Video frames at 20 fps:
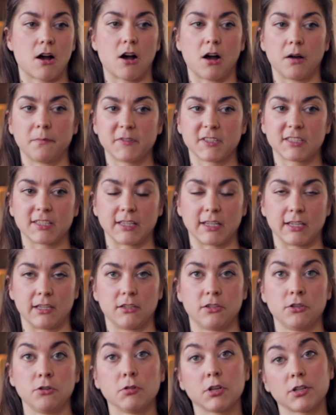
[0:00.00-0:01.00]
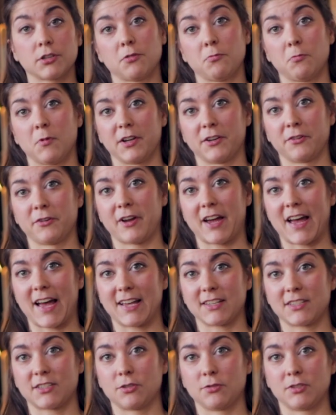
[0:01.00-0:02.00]
obviously you are the one who
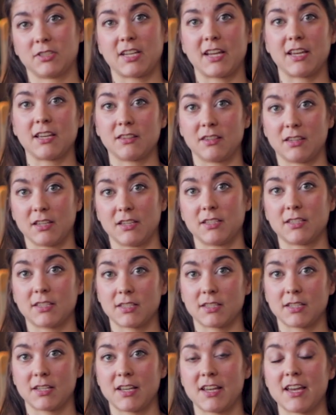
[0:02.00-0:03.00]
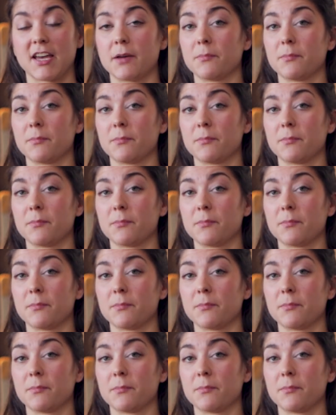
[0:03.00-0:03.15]
has to take this